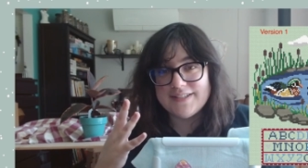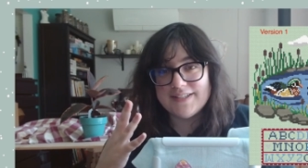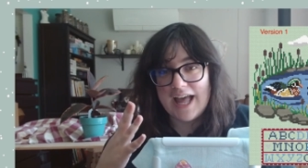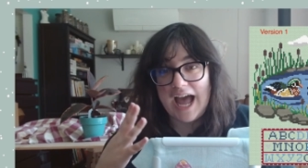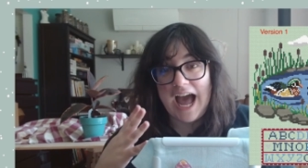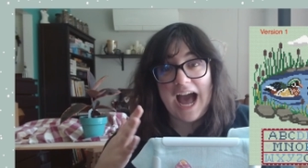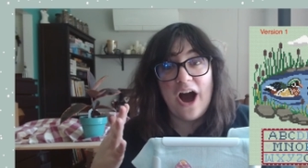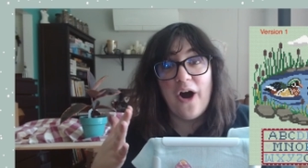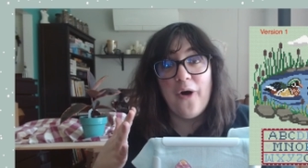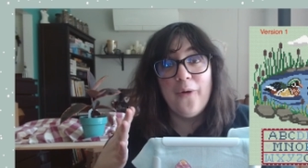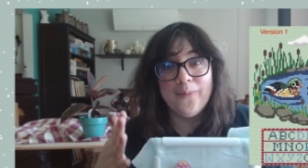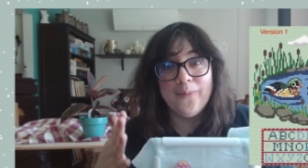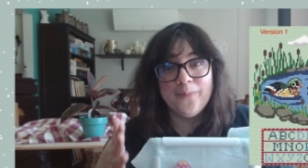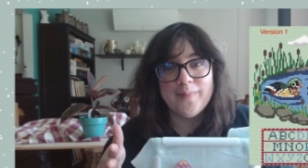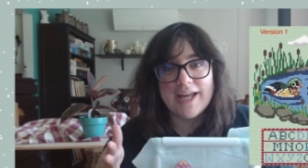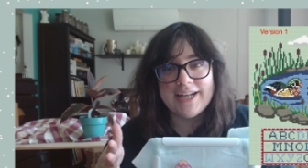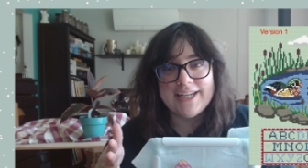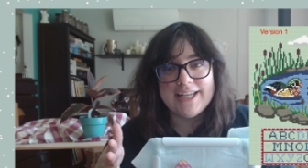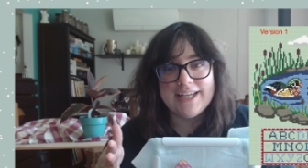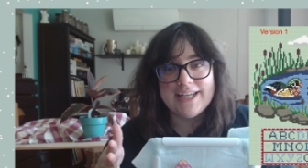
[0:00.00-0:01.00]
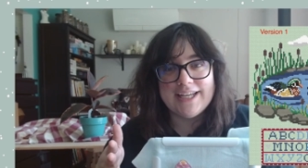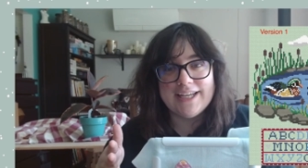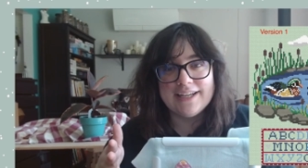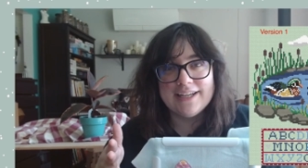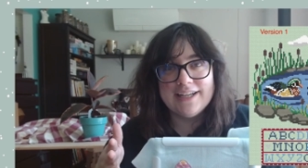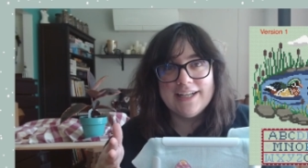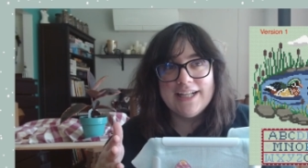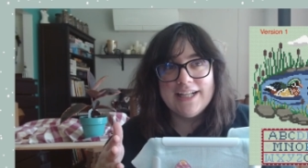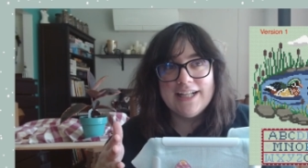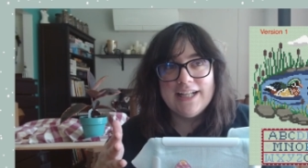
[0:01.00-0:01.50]
how
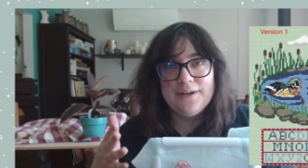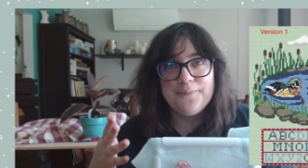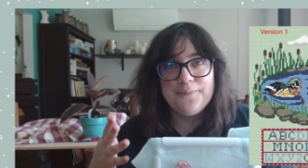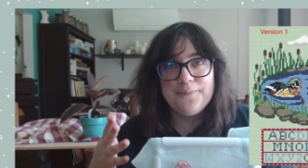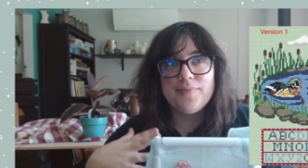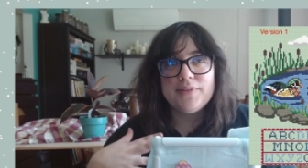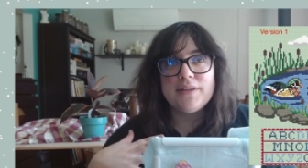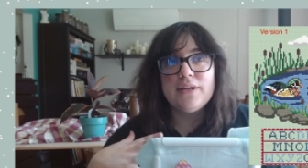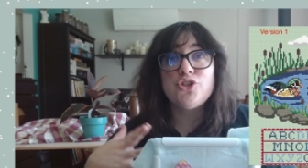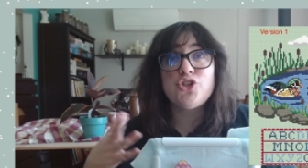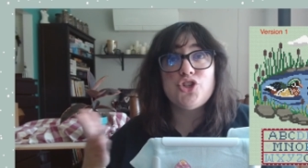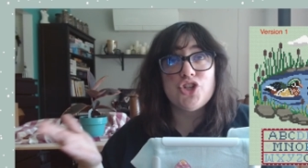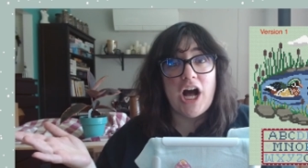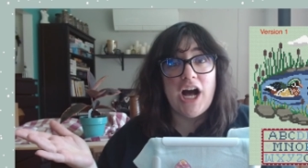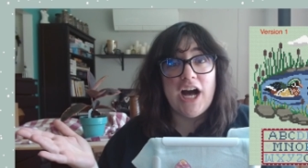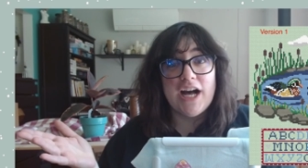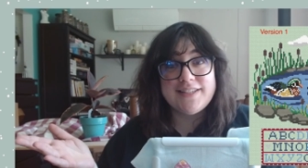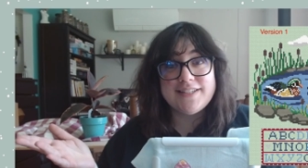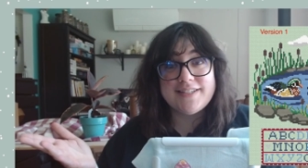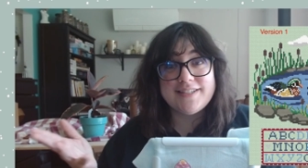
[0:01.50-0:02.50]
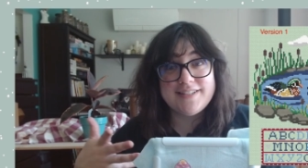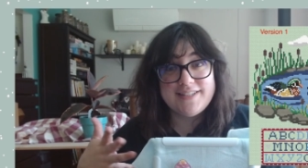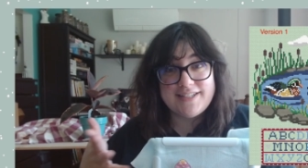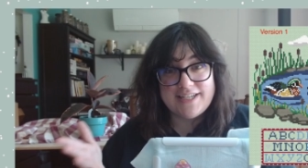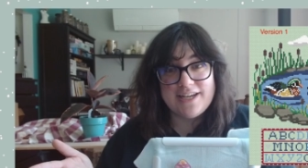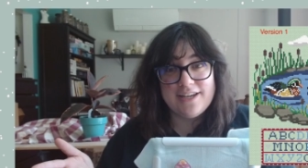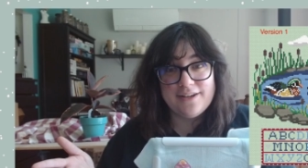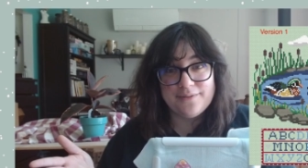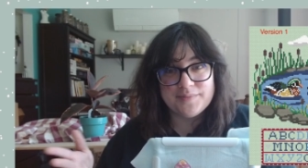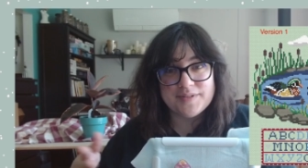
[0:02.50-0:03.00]
many shots
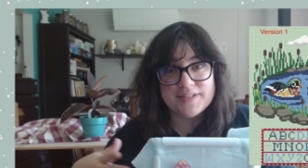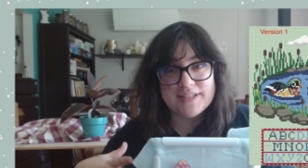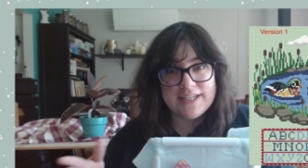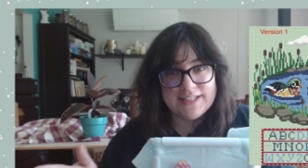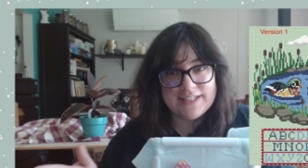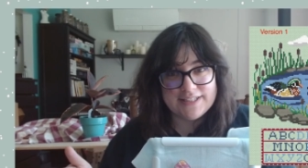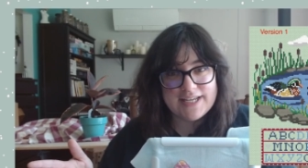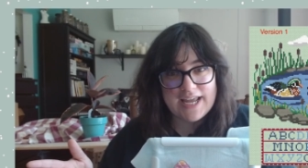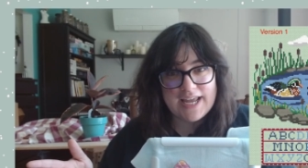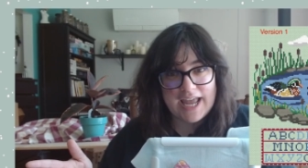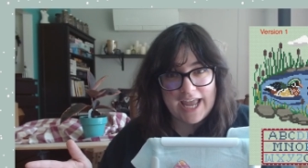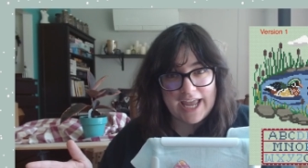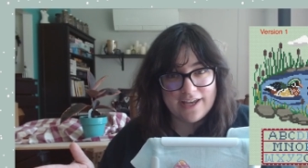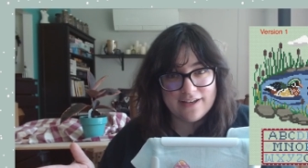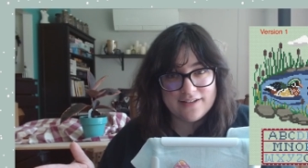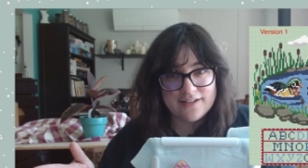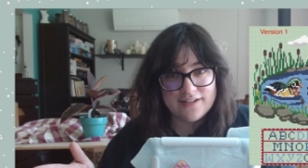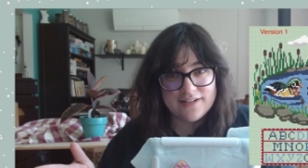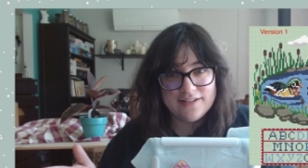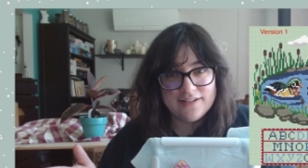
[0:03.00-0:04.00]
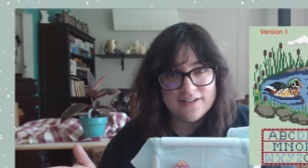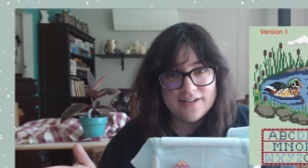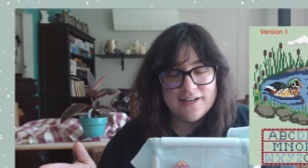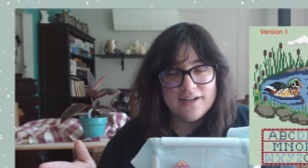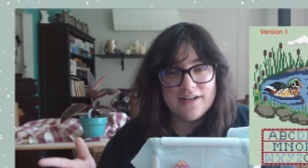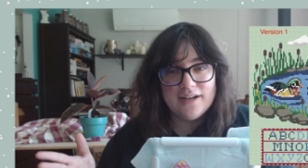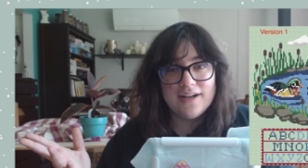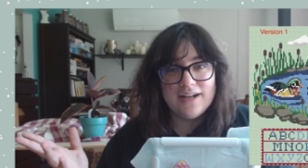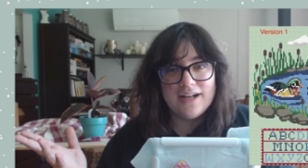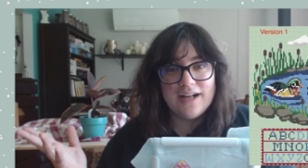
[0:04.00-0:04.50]
teams can take
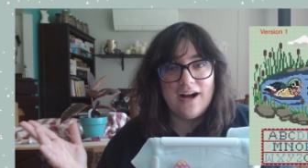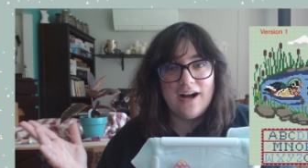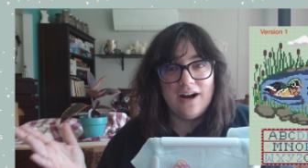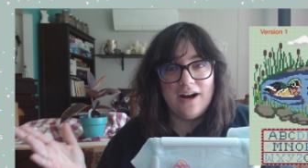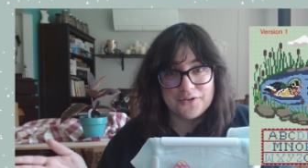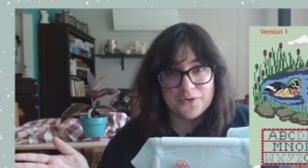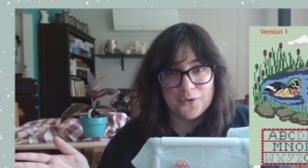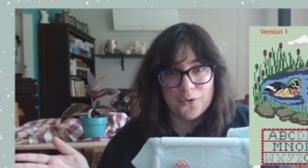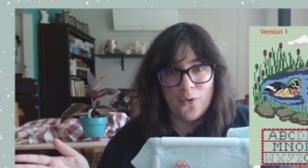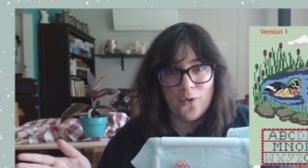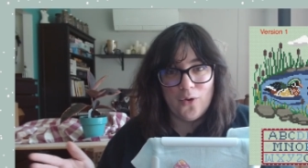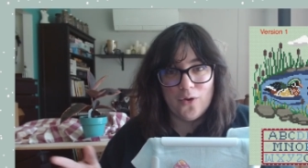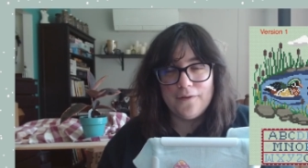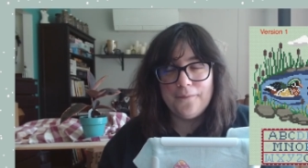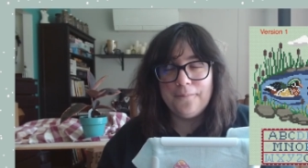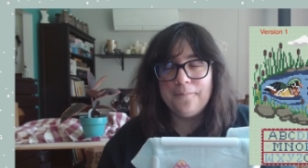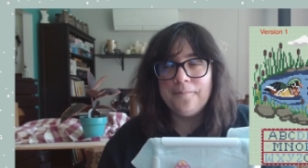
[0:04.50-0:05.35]
on a goal.